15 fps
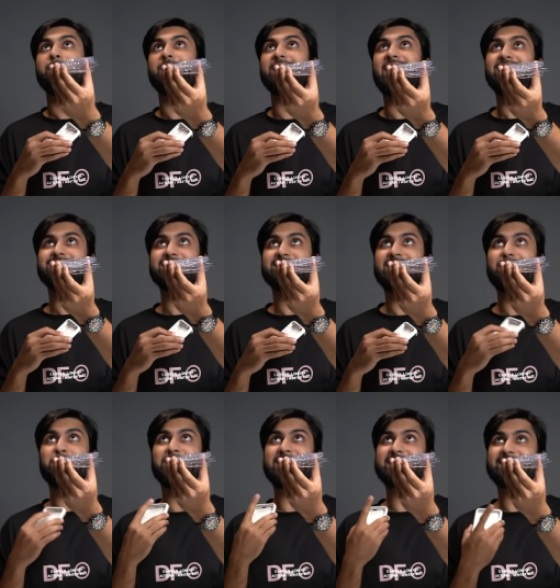but that's the thing
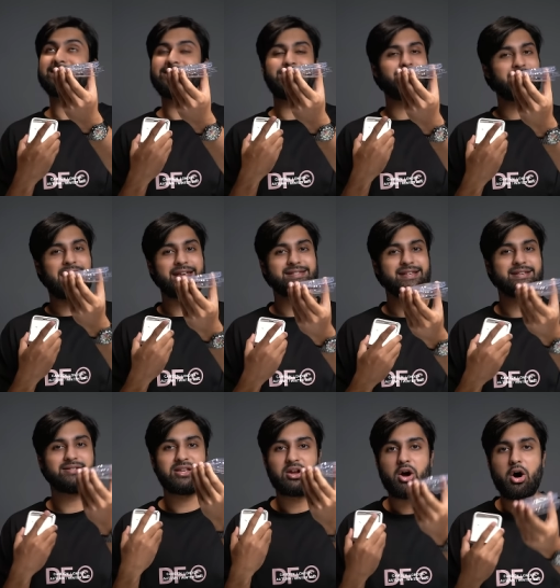with these clear cases,
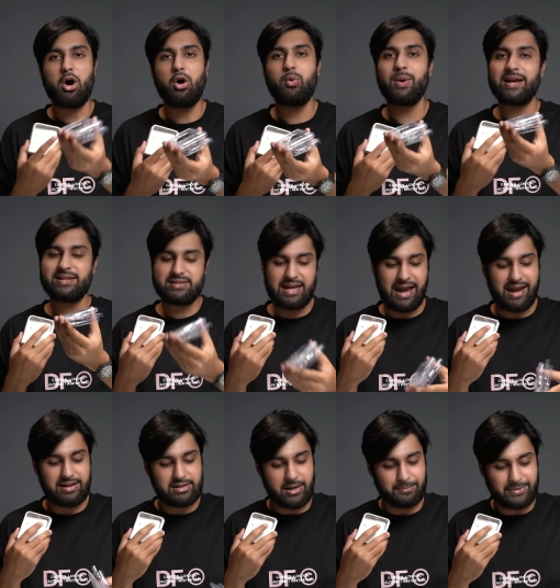they always
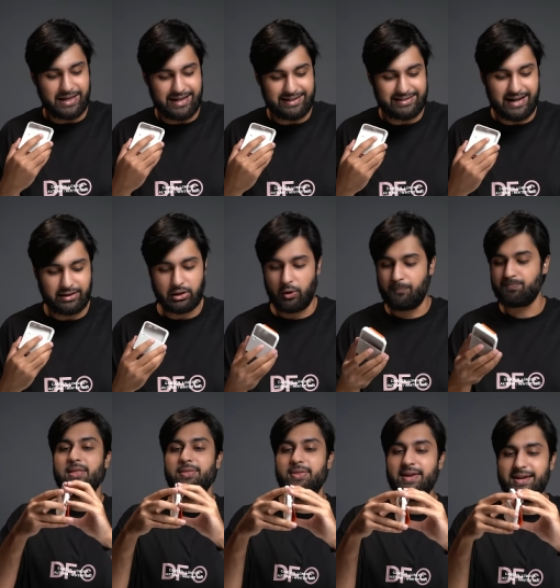end up getting yellow.
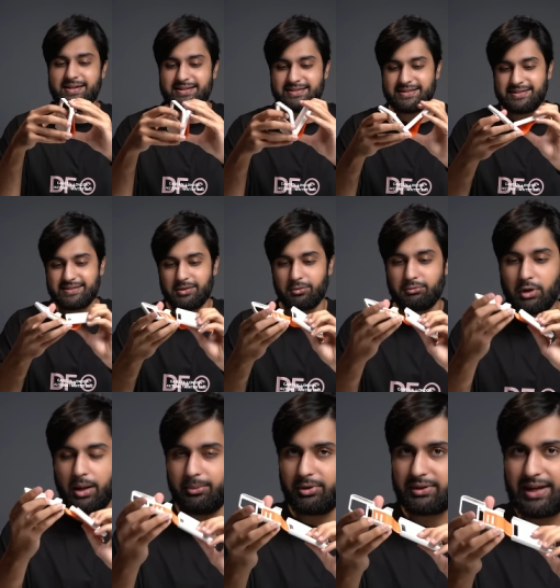This
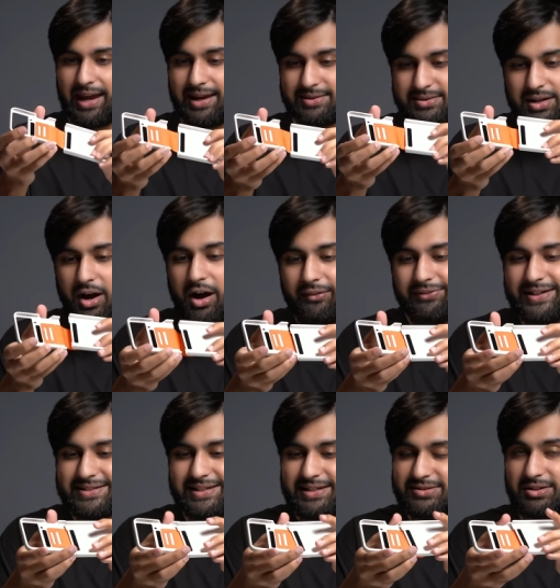rubber case,
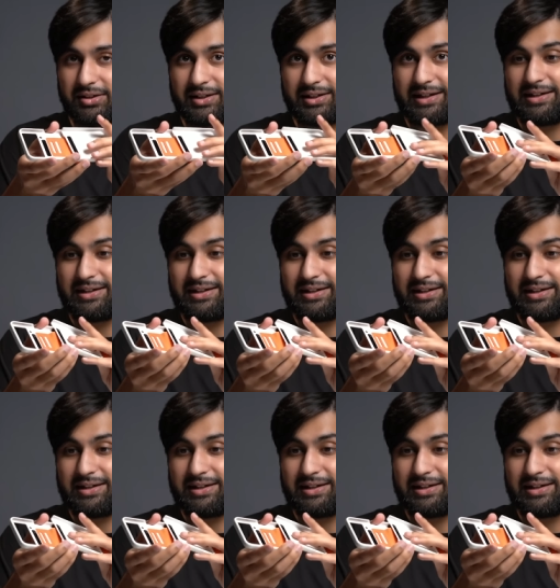obviously it's not gonna get